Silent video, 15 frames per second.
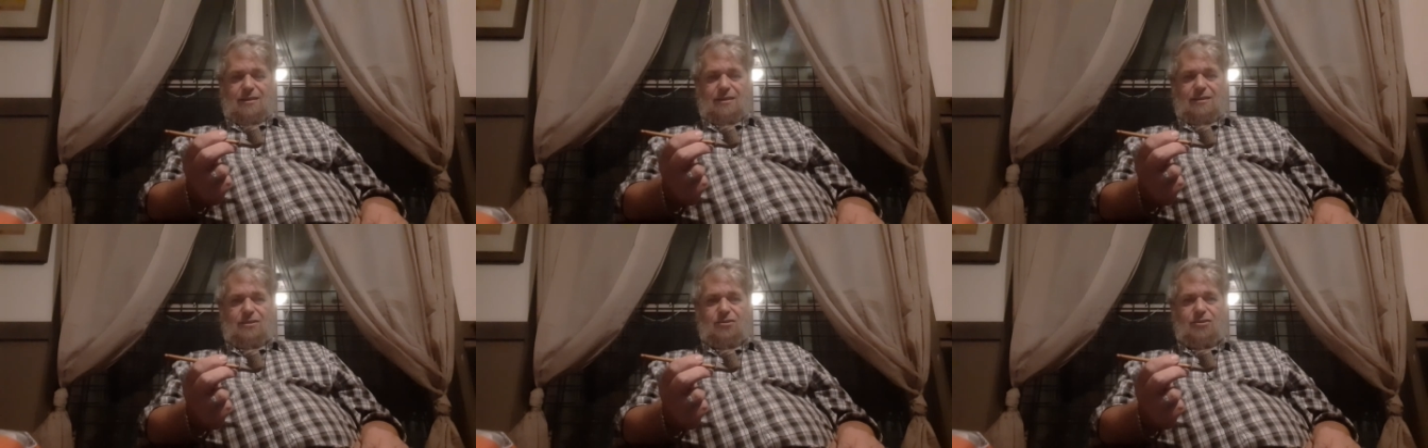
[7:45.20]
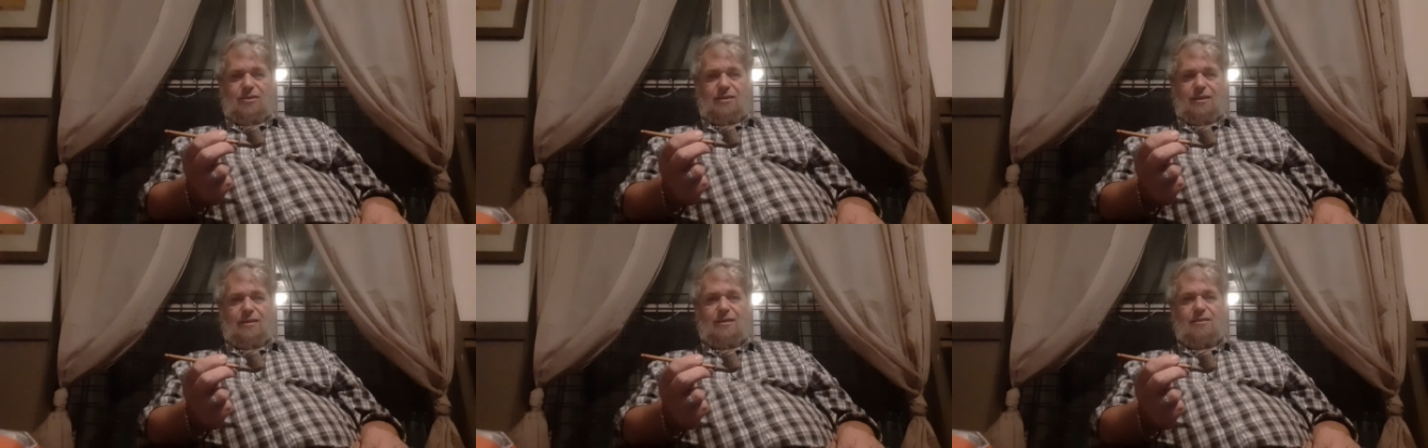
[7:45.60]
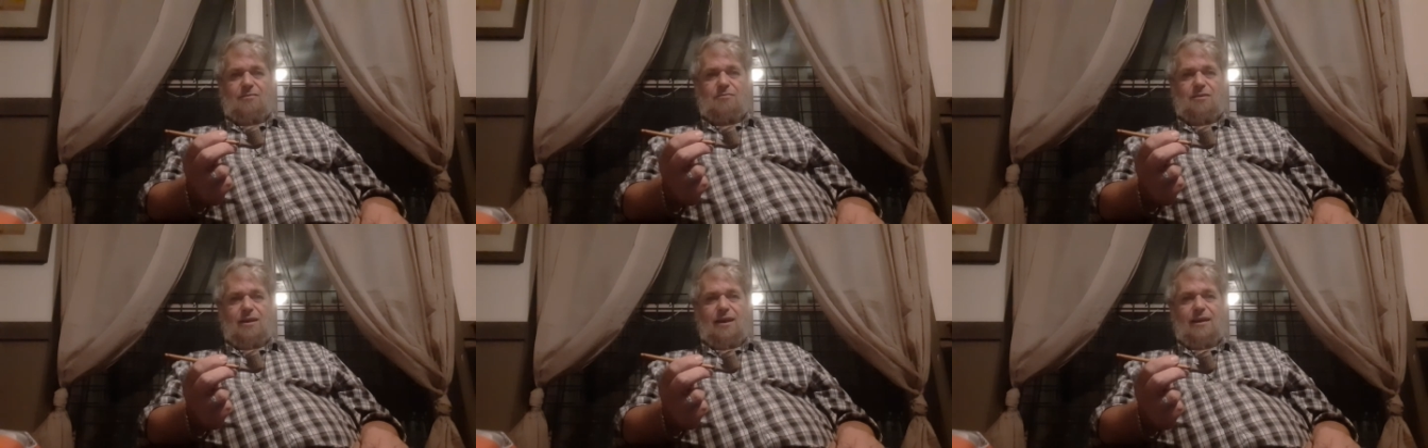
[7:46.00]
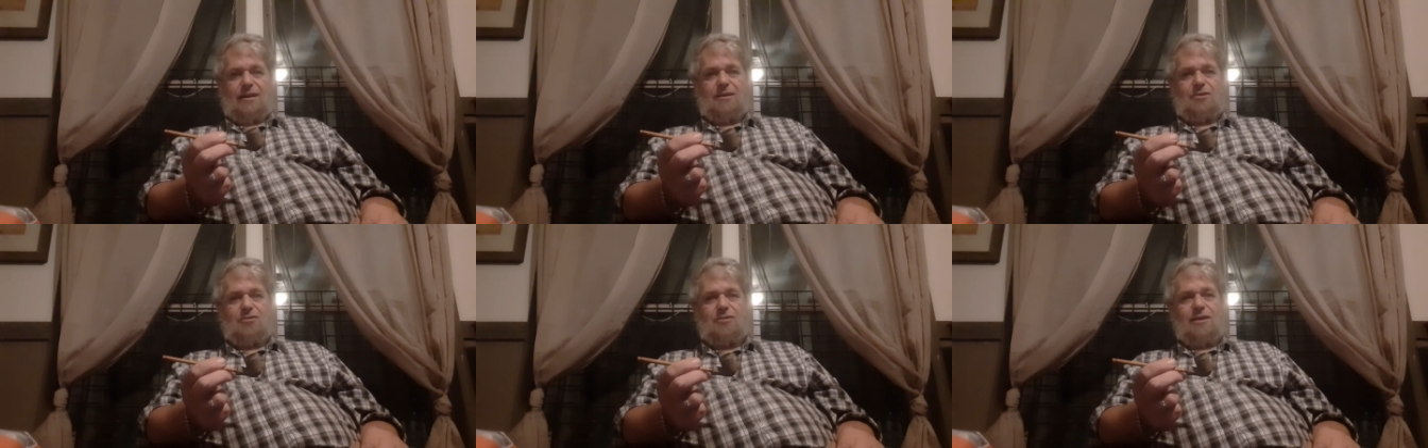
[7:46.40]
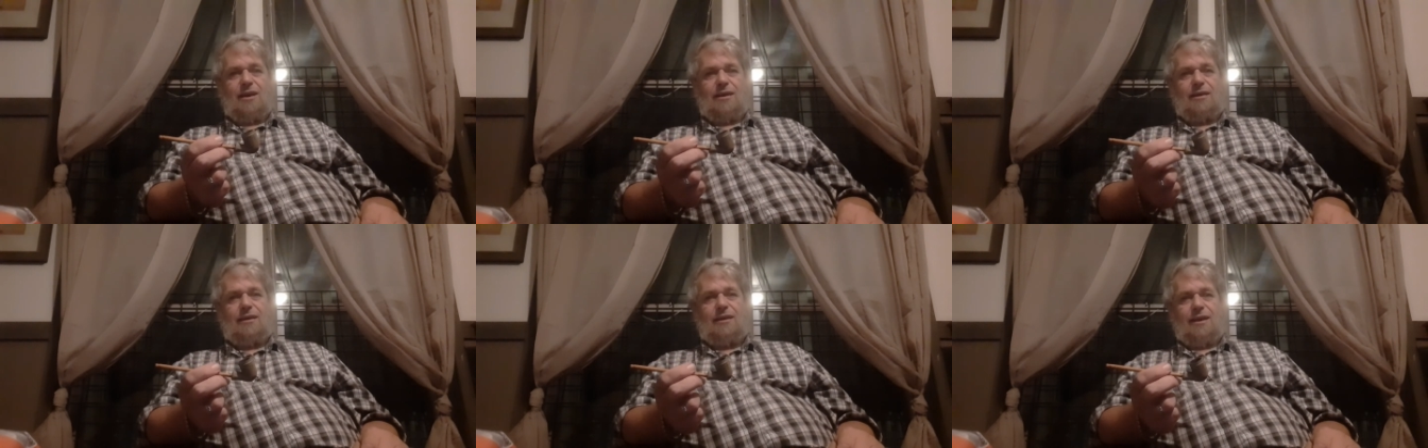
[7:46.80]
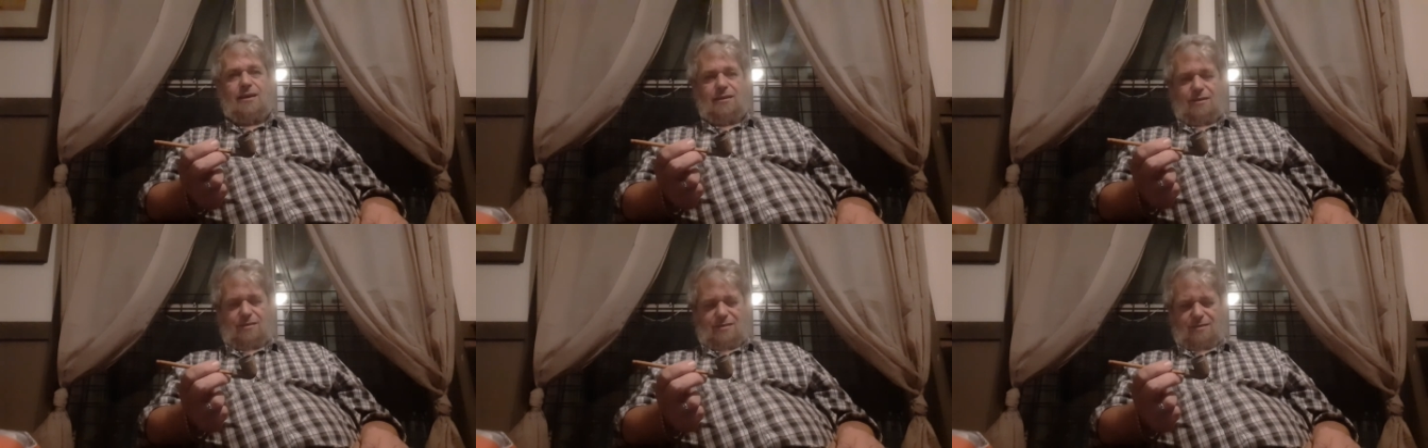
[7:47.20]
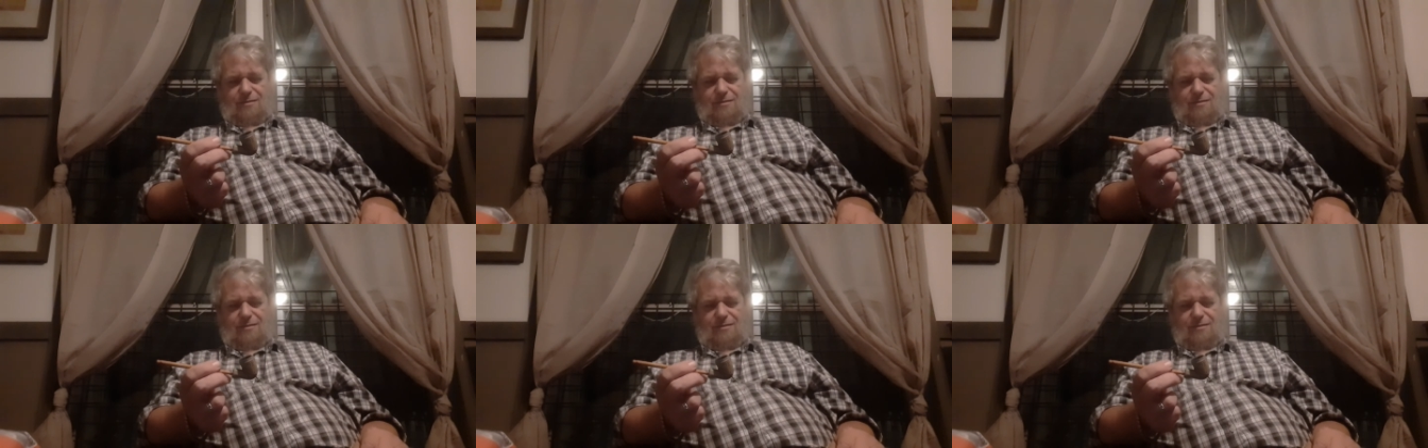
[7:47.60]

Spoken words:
she lived to age 98,